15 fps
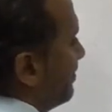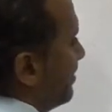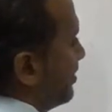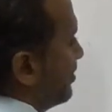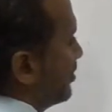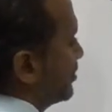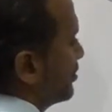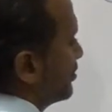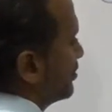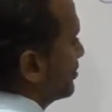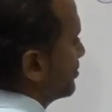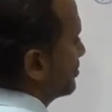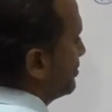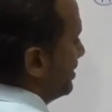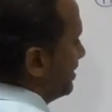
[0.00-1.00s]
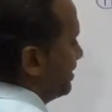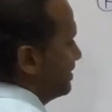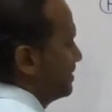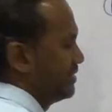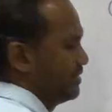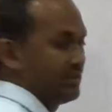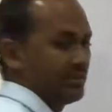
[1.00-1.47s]
equals to 3.
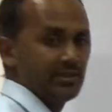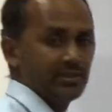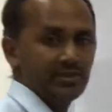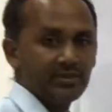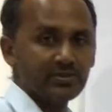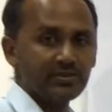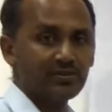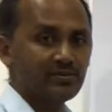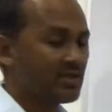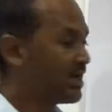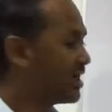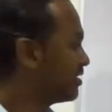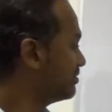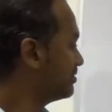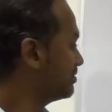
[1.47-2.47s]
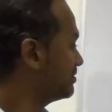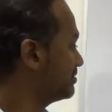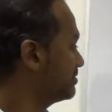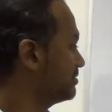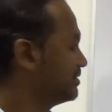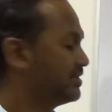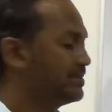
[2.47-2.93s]
So now
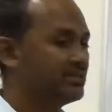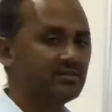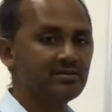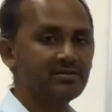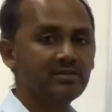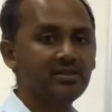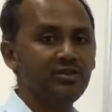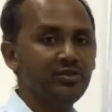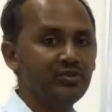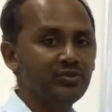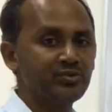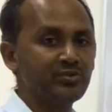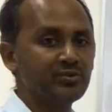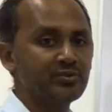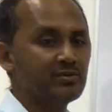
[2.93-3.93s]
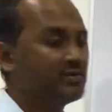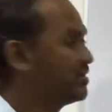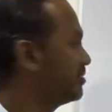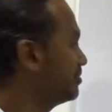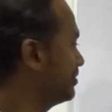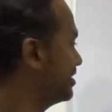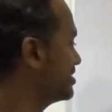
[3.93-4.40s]
it is the usual
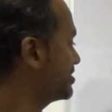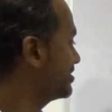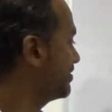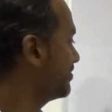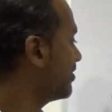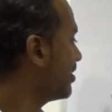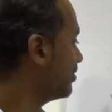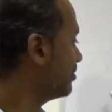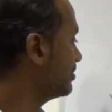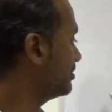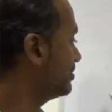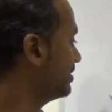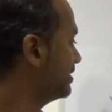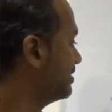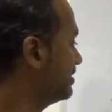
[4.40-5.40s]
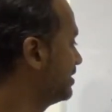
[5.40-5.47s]
mixture form. Yeah.